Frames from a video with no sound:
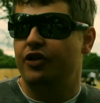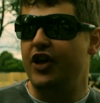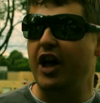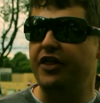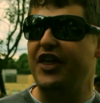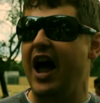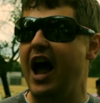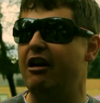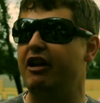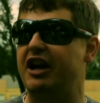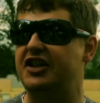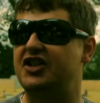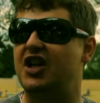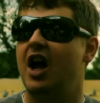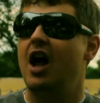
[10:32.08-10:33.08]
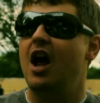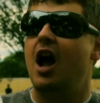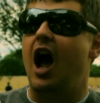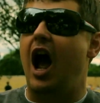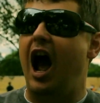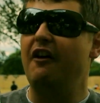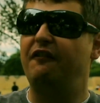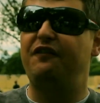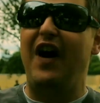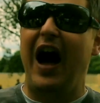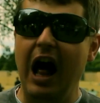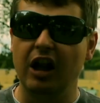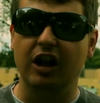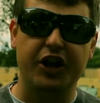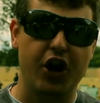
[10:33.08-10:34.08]
that there is a
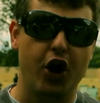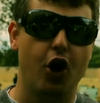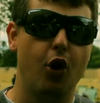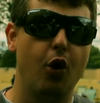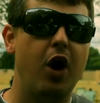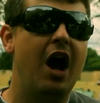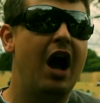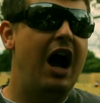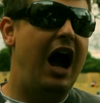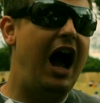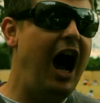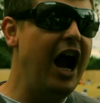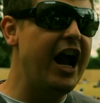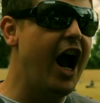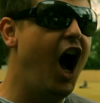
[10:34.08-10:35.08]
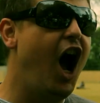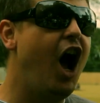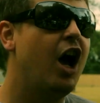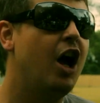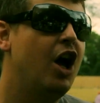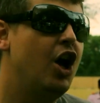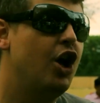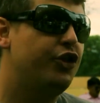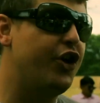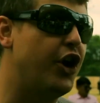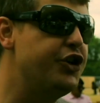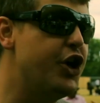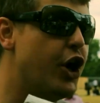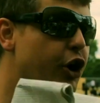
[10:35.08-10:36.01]
value higher than